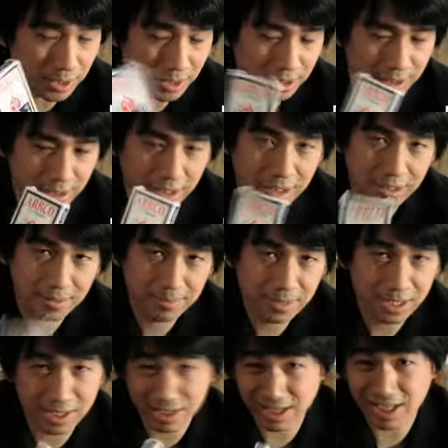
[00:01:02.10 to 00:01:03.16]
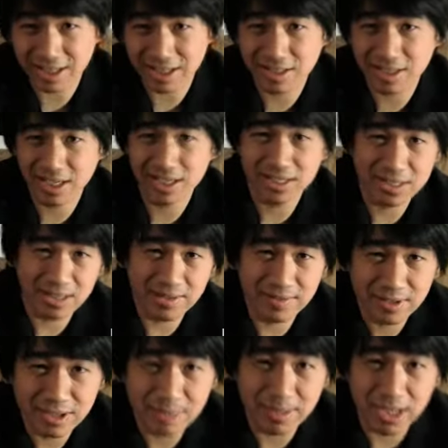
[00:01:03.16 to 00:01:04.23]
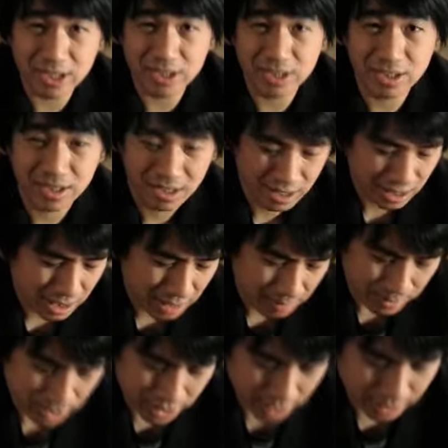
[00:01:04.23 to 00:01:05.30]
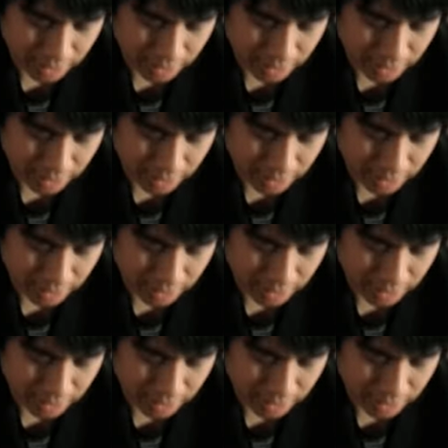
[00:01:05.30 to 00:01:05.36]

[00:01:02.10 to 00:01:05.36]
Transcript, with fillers: is what it looks like. I collect this kind of stuff. I'm Asian. But